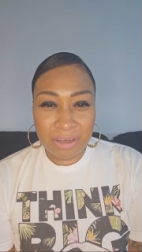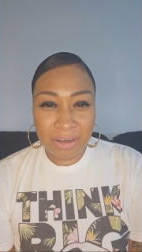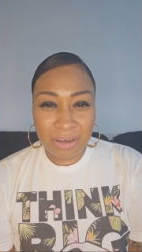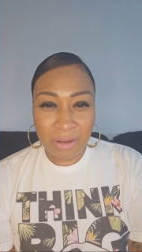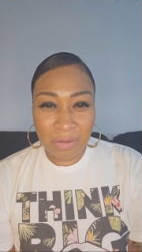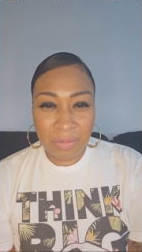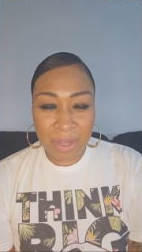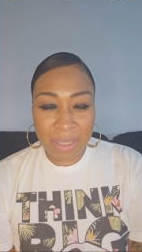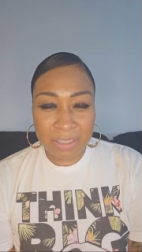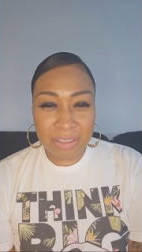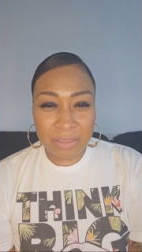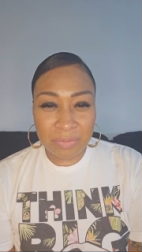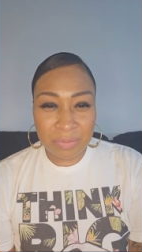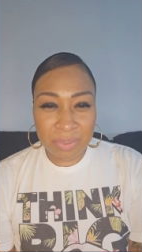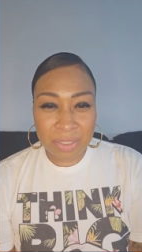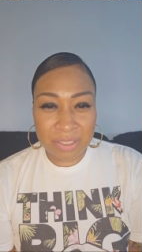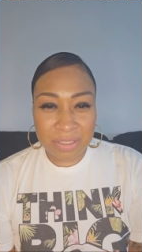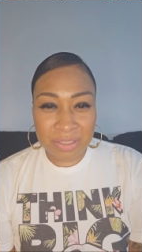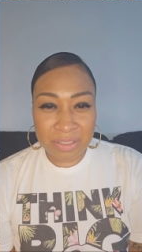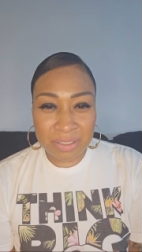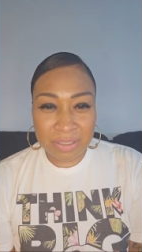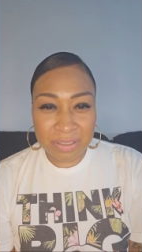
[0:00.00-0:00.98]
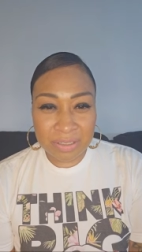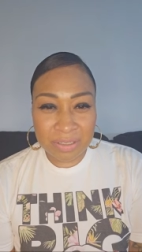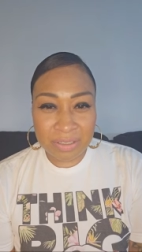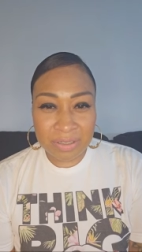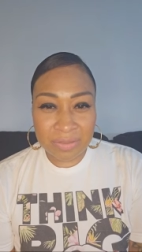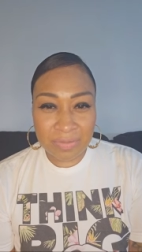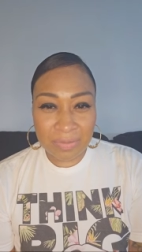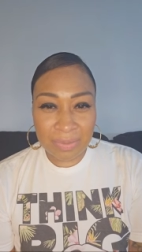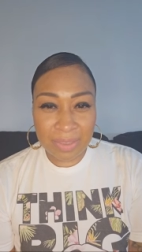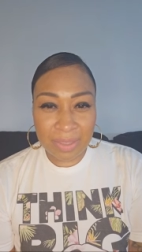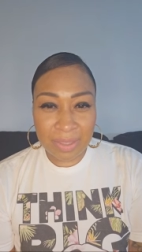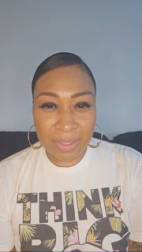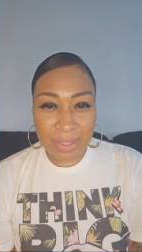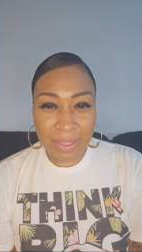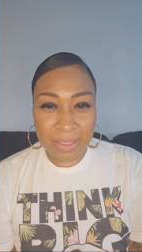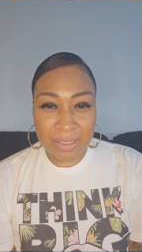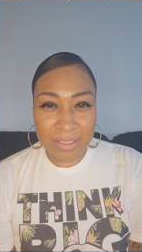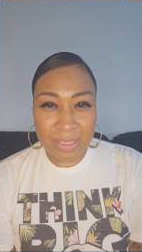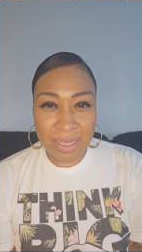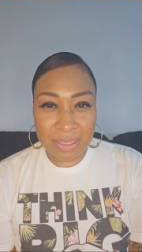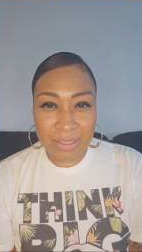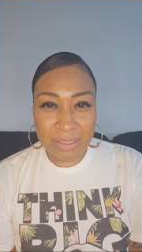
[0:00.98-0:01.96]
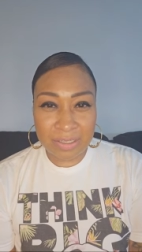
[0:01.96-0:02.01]
Go about your business, and
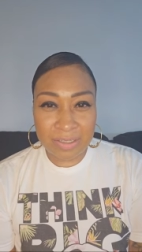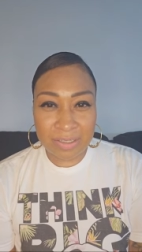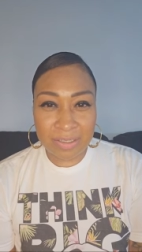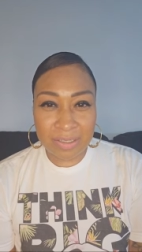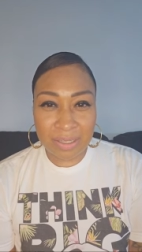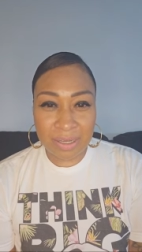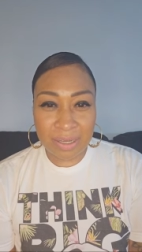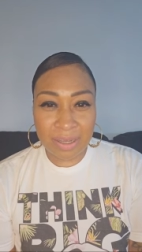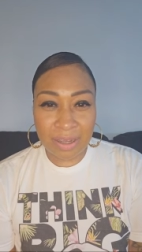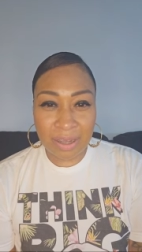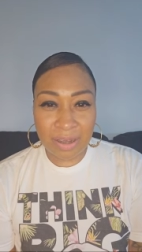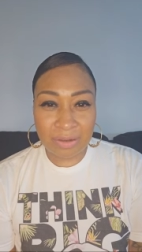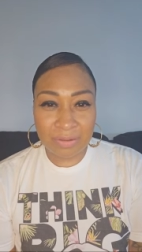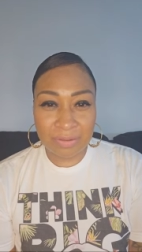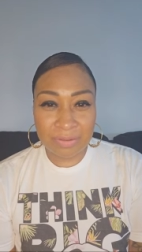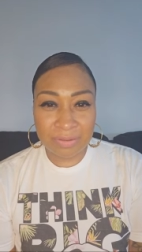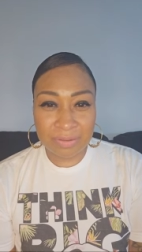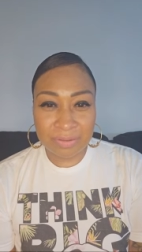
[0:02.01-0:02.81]
take the stick out.